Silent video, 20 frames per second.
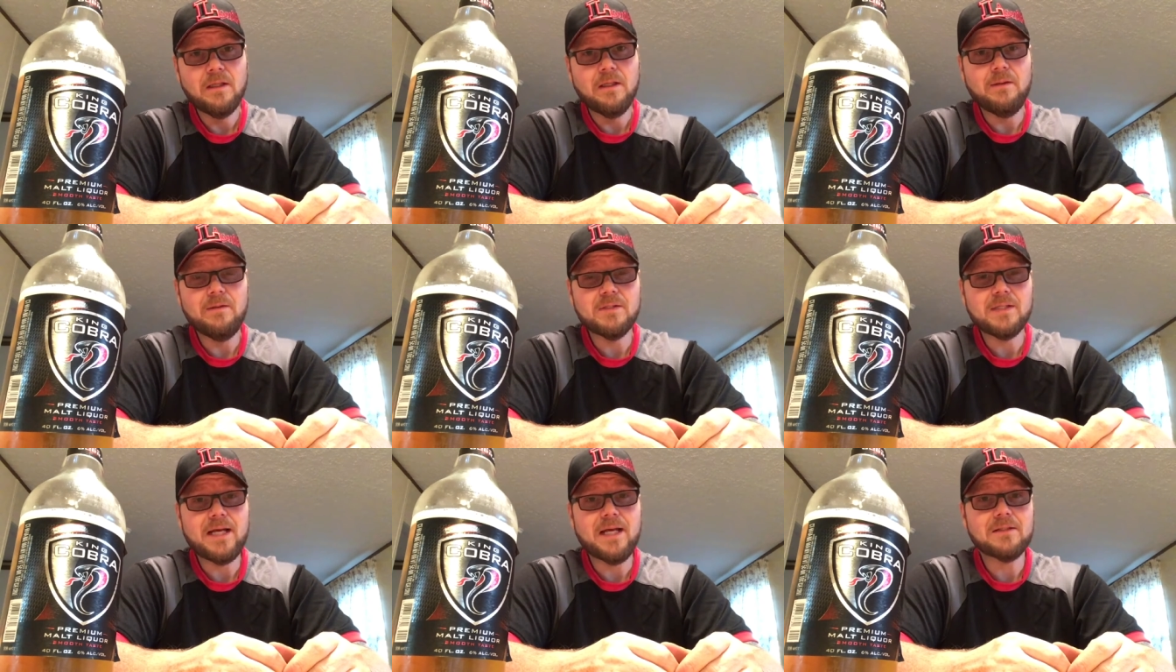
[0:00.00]

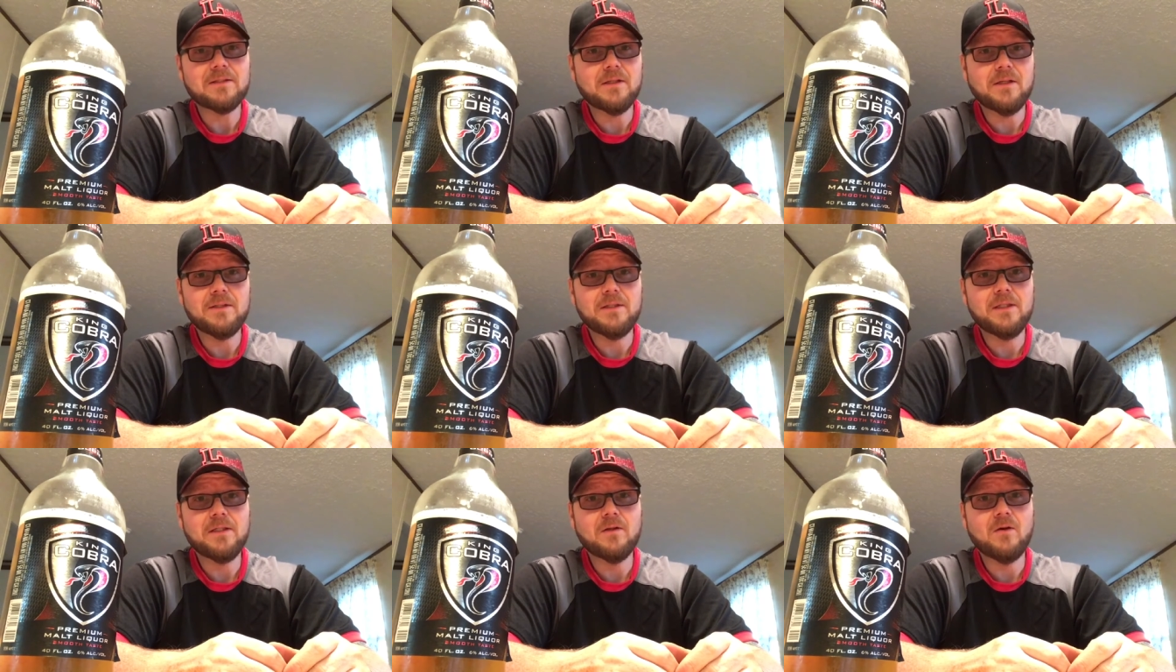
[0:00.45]
He was out
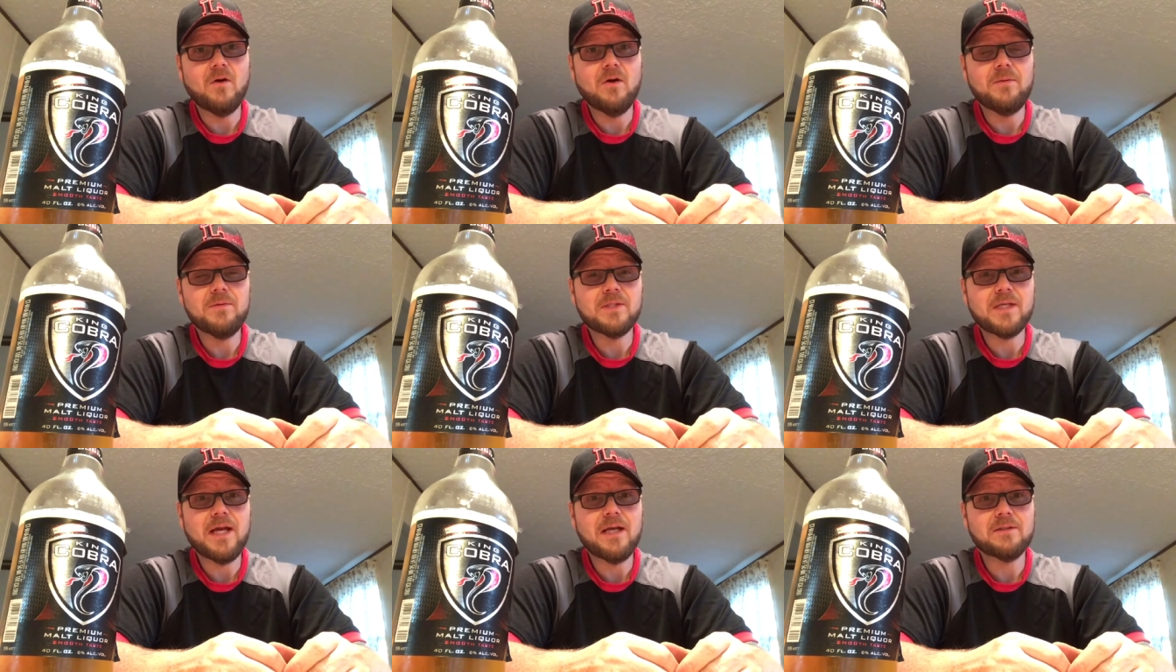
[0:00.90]
there, didn't know he
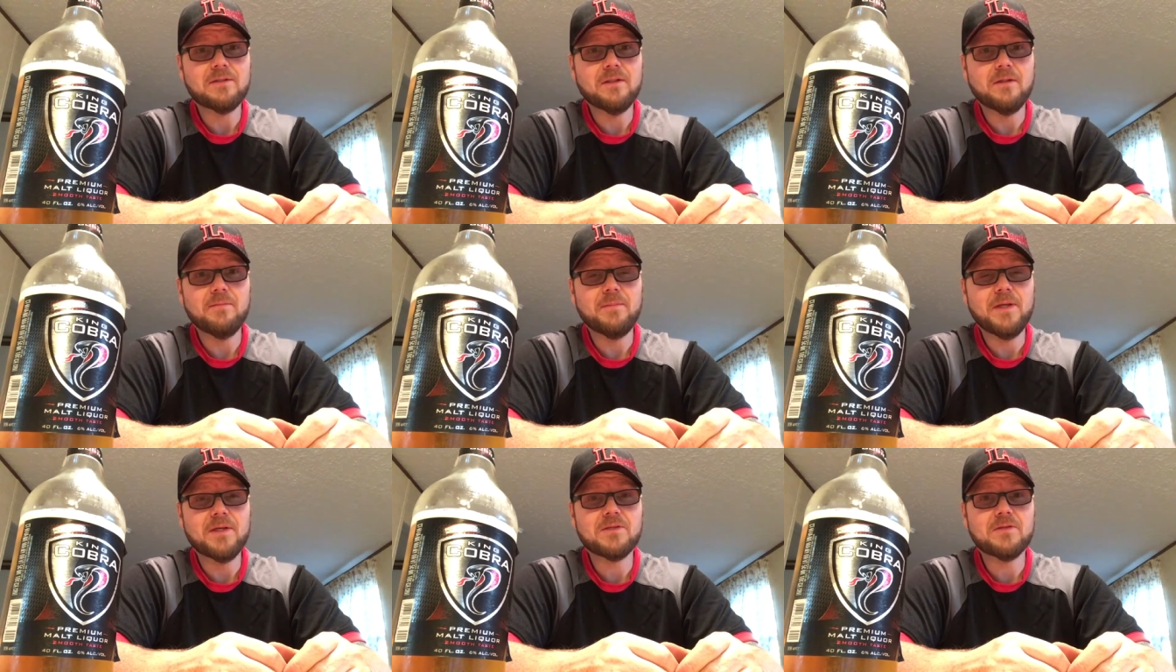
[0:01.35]
was out
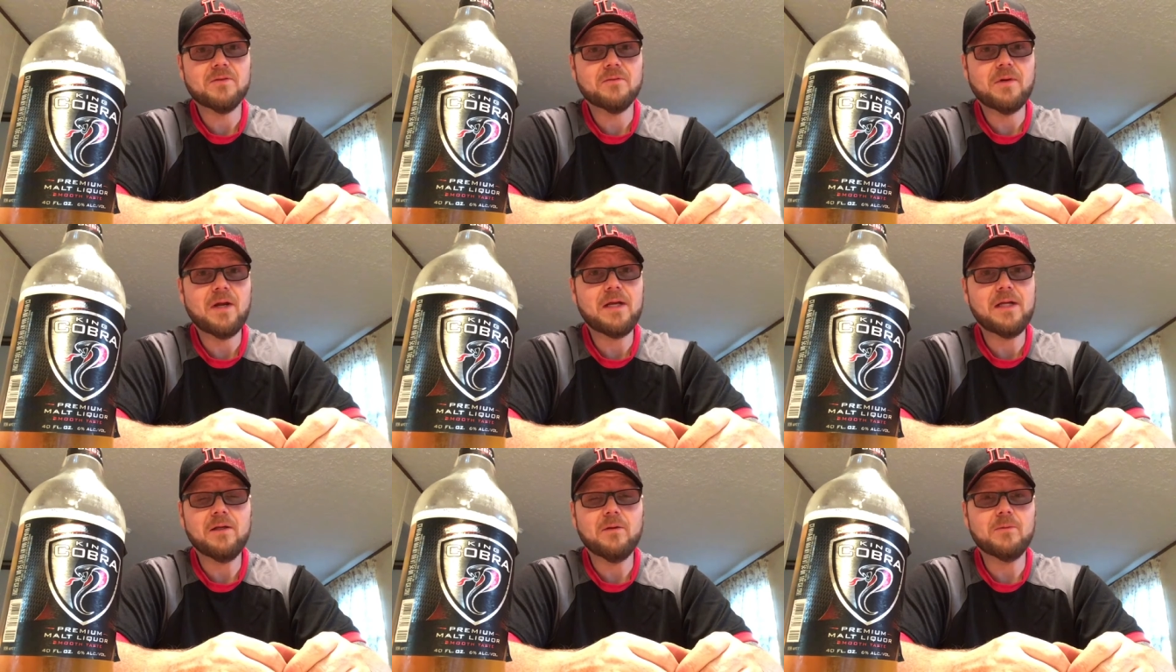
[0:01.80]
there messing
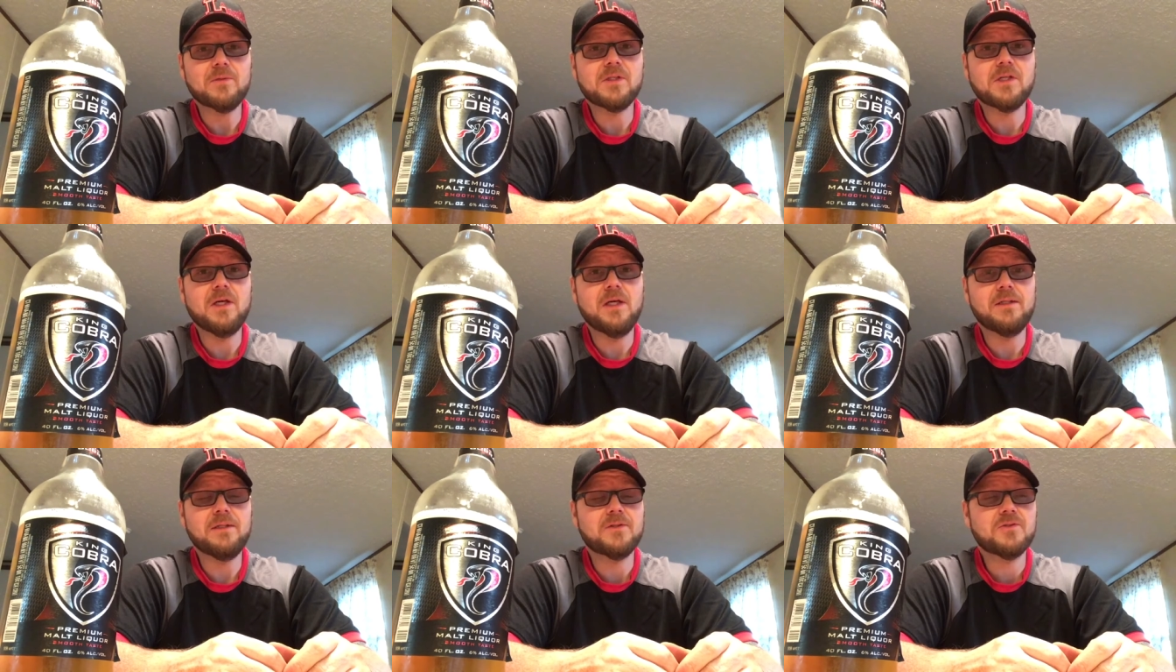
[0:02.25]
around, didn't know he was
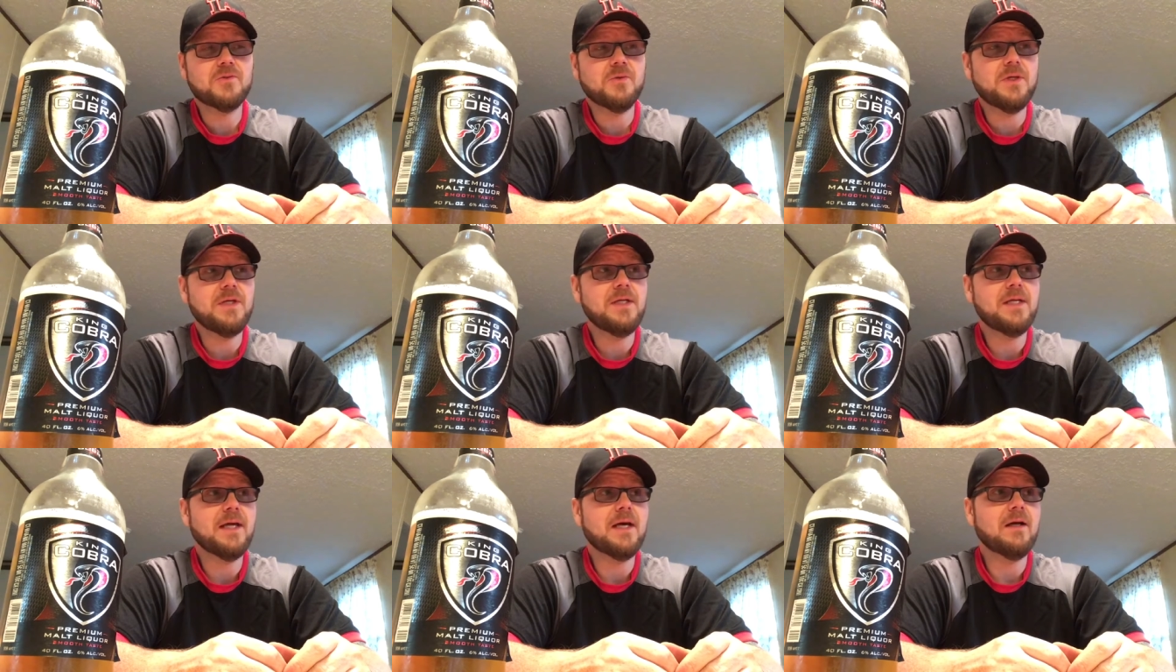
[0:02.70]
cutting the
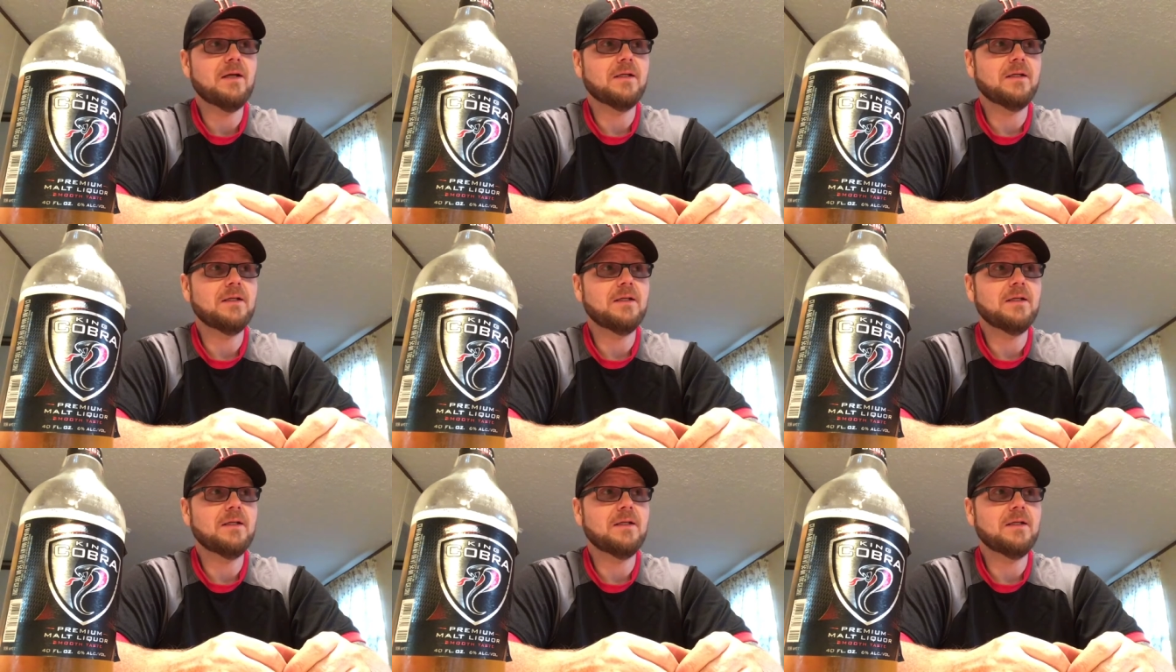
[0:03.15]
tree down,